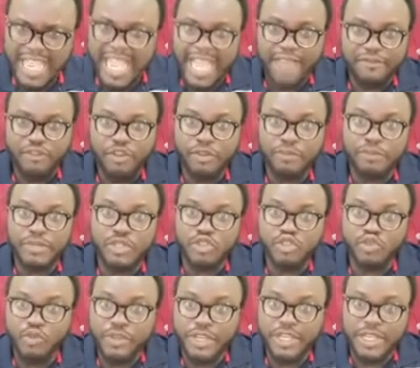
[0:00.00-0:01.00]
I have not been
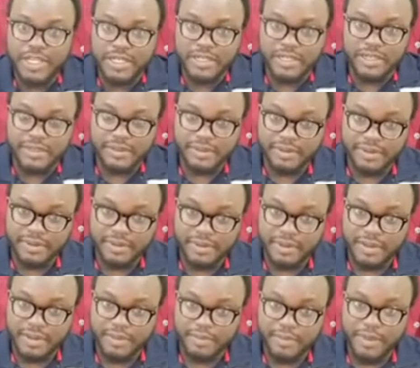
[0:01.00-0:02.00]
doing it,
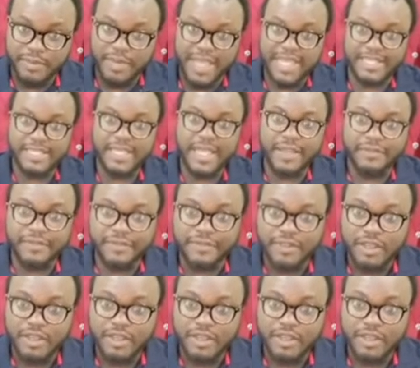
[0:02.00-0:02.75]
me myself,